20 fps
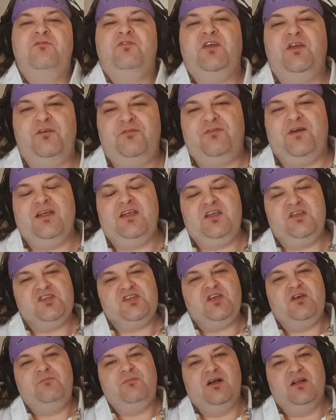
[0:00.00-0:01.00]
of you. Thank you
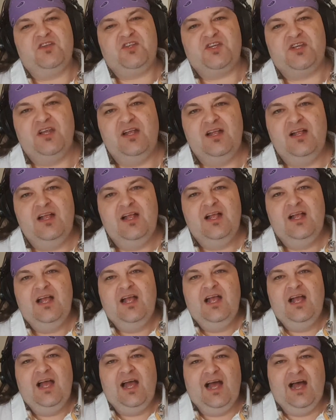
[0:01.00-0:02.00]
so much.
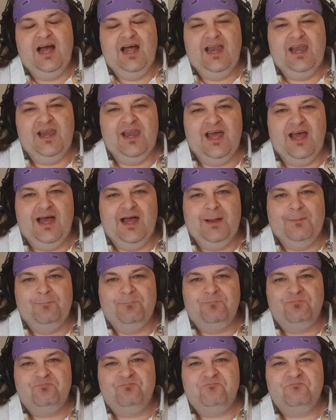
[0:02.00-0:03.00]
And
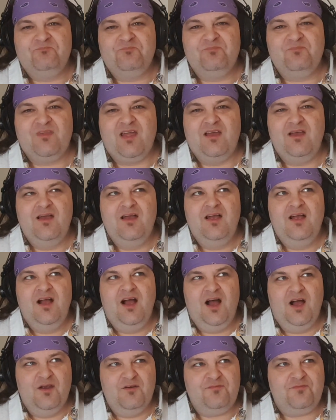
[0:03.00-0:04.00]
um,
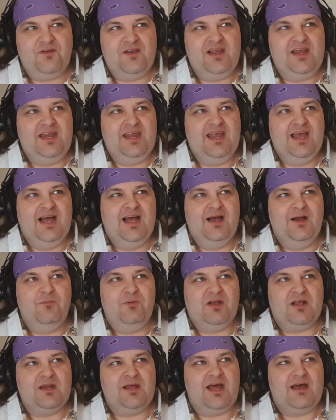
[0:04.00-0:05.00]
hopefully uh,
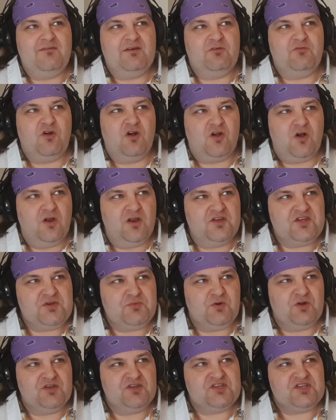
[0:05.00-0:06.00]
we're going to have a Rockology
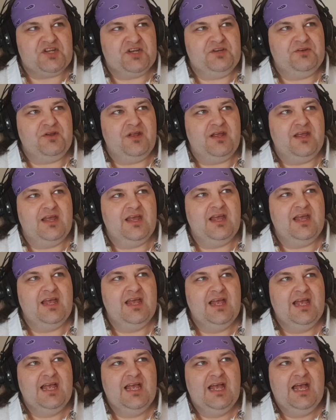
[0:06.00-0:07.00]
one soon.
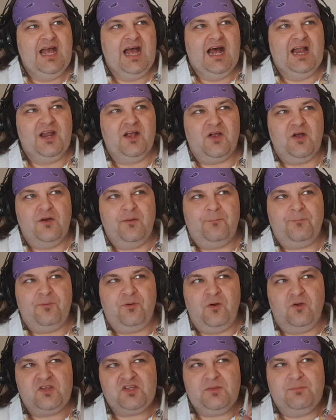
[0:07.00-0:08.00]
And I've got a,
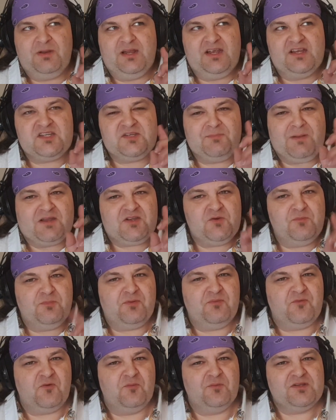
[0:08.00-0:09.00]
possibly a special
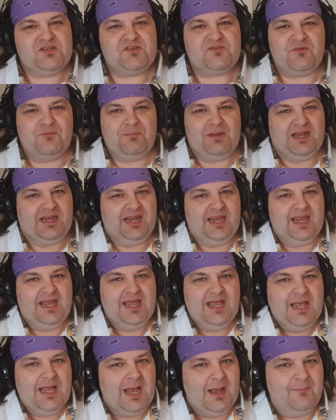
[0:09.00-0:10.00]
performance from me
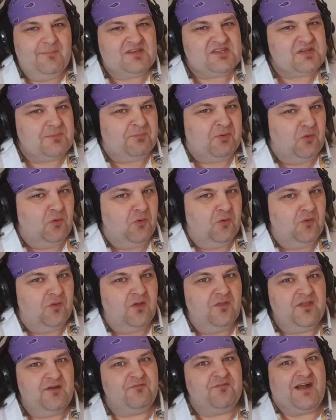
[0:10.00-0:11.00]
and Mr. Paul,
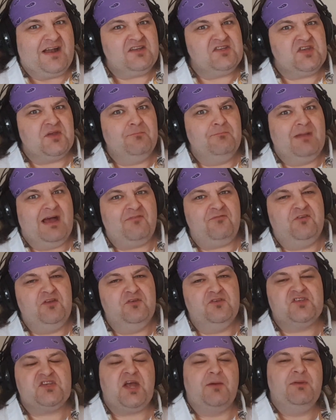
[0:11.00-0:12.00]
the Phantom
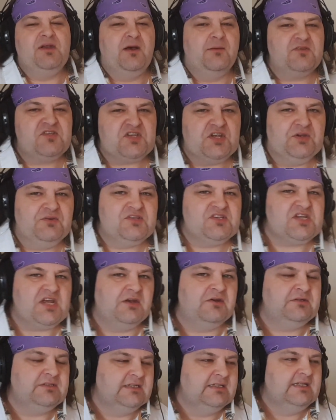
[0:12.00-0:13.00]
Matthews, coming up soon.
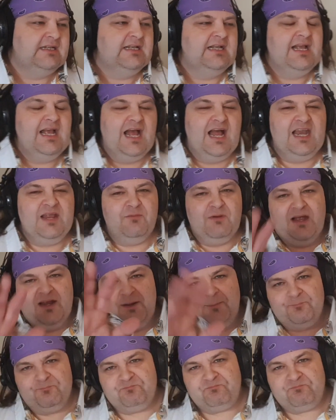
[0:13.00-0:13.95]
So, anyway,